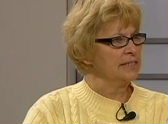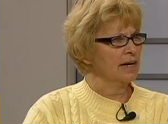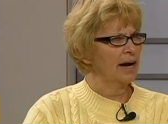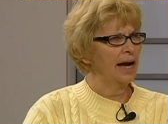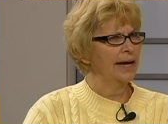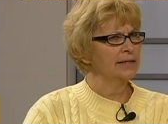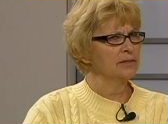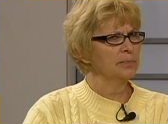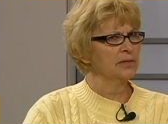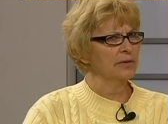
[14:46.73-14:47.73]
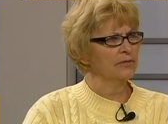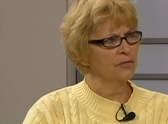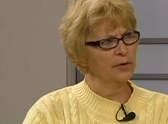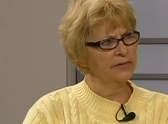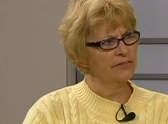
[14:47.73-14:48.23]
Our high has been around
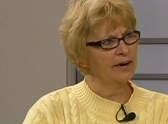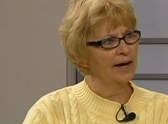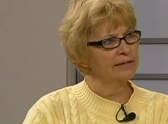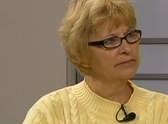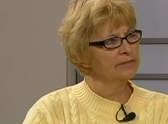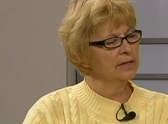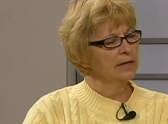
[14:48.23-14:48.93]
45.